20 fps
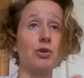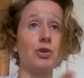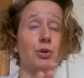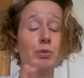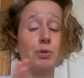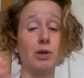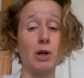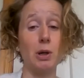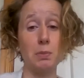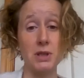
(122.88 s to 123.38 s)
also
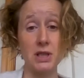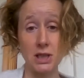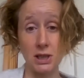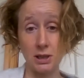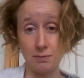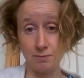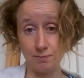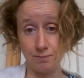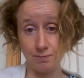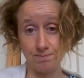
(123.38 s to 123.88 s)
have a cup of
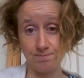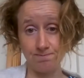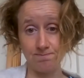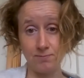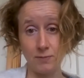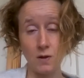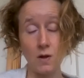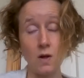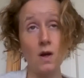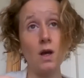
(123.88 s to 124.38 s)
tea.
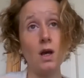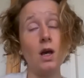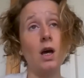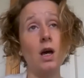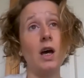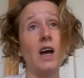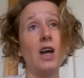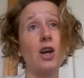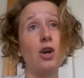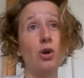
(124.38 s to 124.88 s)

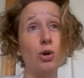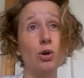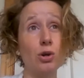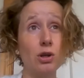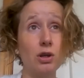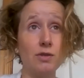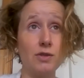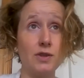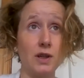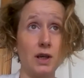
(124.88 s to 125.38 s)
I
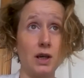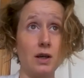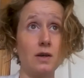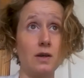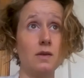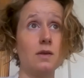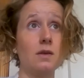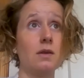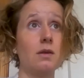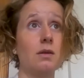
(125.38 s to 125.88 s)
could have
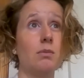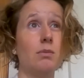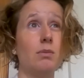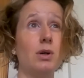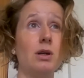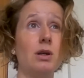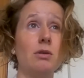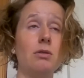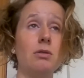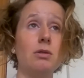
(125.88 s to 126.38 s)
sex,
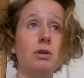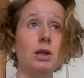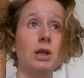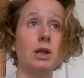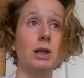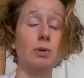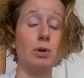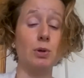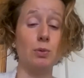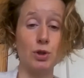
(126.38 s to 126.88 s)
but I
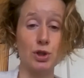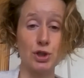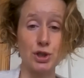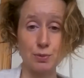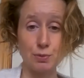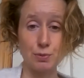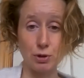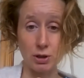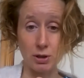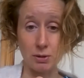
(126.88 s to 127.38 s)
really want to watch
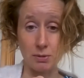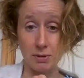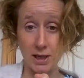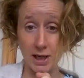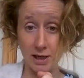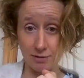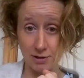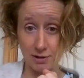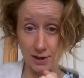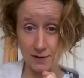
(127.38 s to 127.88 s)
this program on
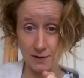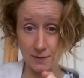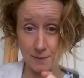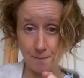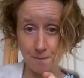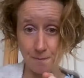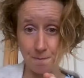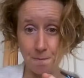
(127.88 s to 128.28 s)
Netflix.